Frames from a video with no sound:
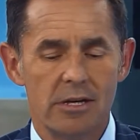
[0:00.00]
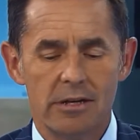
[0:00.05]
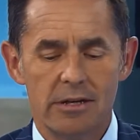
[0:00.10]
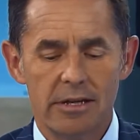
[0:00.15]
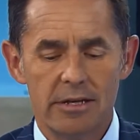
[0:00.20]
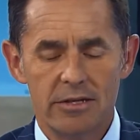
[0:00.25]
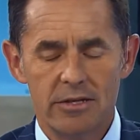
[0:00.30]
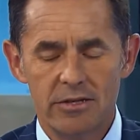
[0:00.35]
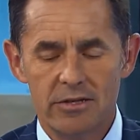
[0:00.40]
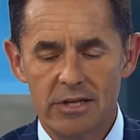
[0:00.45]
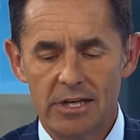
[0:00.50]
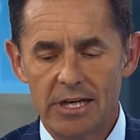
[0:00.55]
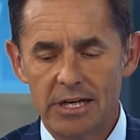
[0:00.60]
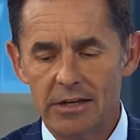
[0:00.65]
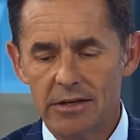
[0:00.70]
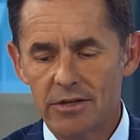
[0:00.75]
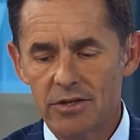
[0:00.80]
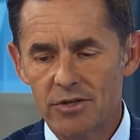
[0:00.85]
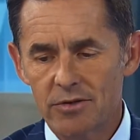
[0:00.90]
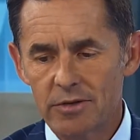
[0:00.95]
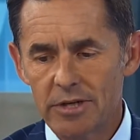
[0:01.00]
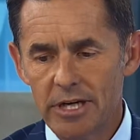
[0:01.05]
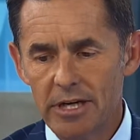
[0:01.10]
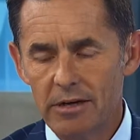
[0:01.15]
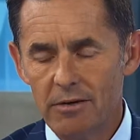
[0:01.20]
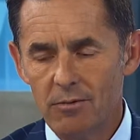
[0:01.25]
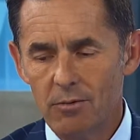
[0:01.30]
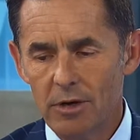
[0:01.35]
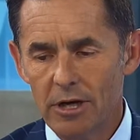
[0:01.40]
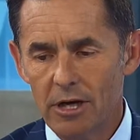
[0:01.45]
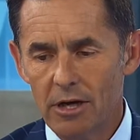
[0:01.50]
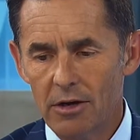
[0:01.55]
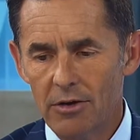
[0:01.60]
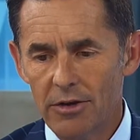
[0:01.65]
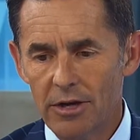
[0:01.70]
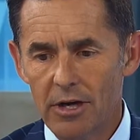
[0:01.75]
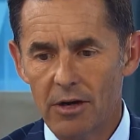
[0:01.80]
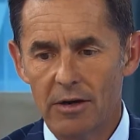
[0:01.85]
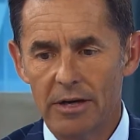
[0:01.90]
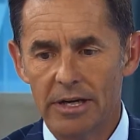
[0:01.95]
This is an industry where
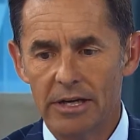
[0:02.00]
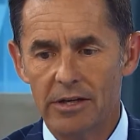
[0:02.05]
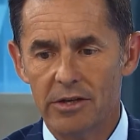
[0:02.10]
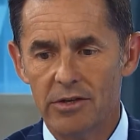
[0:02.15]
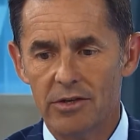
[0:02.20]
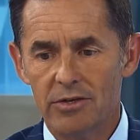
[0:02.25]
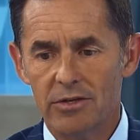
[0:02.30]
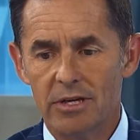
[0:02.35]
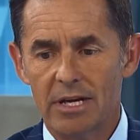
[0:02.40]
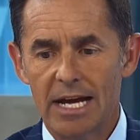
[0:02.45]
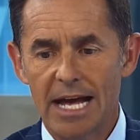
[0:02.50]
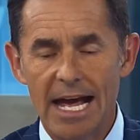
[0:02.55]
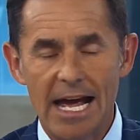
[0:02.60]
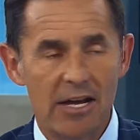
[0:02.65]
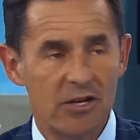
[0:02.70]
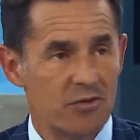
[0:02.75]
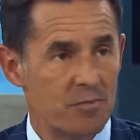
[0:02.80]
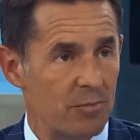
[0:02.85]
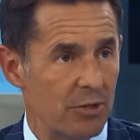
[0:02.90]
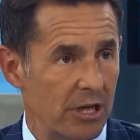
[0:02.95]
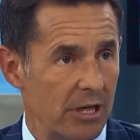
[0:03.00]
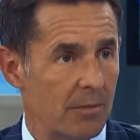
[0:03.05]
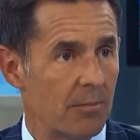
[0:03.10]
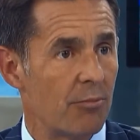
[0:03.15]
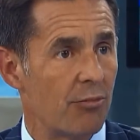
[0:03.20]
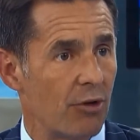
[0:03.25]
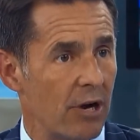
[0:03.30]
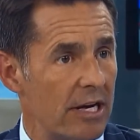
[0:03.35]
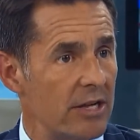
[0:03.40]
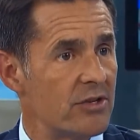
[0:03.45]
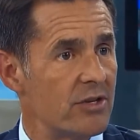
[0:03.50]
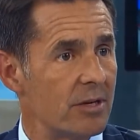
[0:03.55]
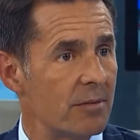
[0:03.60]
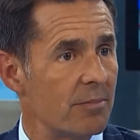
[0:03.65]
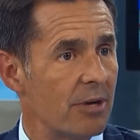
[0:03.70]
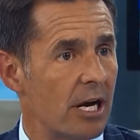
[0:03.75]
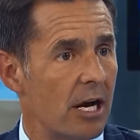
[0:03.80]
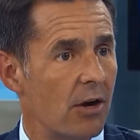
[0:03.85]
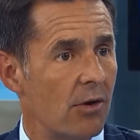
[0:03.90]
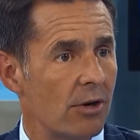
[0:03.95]
there has been pricing
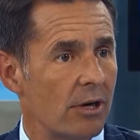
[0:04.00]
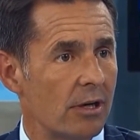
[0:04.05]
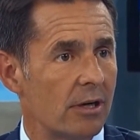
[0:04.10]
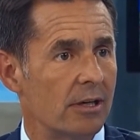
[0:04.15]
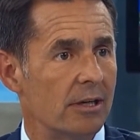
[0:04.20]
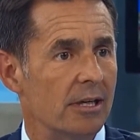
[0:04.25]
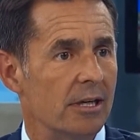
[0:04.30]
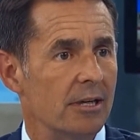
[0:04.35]
power.